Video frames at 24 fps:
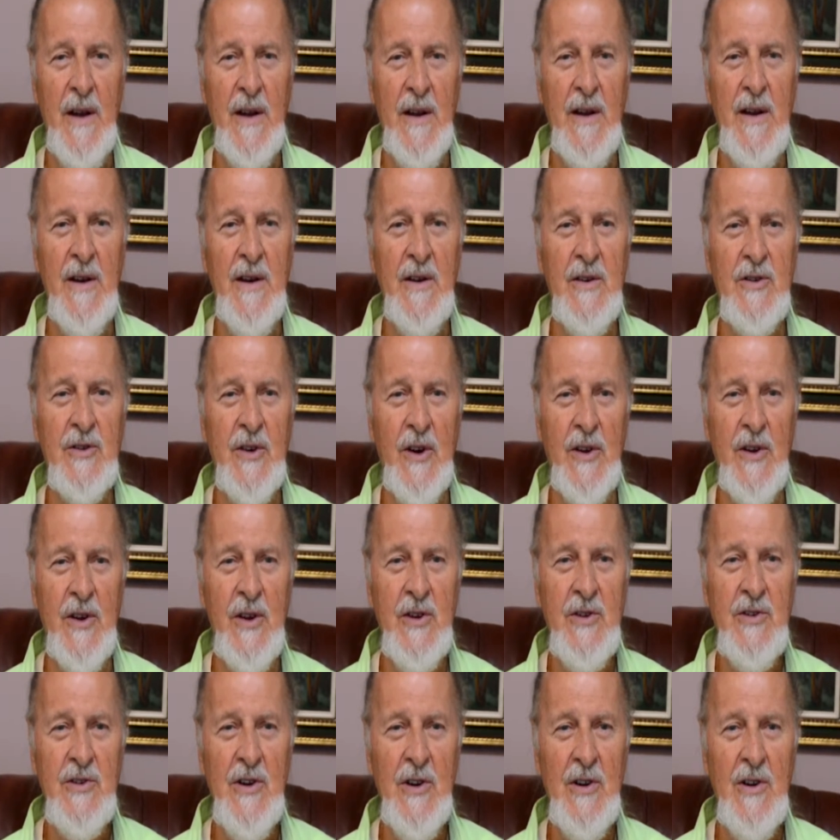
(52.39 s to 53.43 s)
In
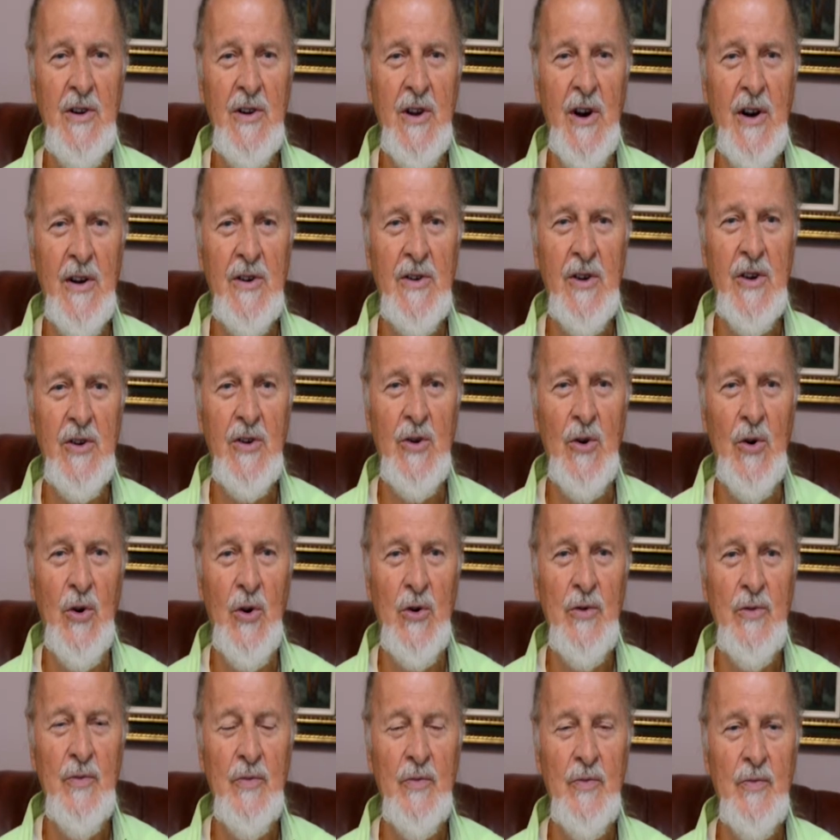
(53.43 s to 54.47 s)
traditional
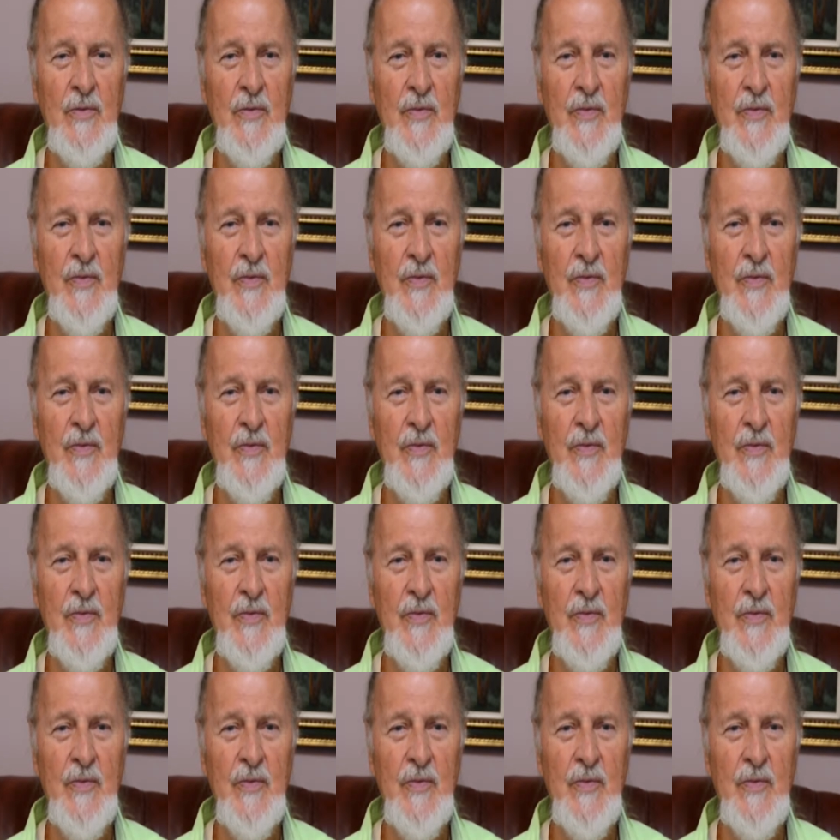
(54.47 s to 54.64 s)
Karate-Do,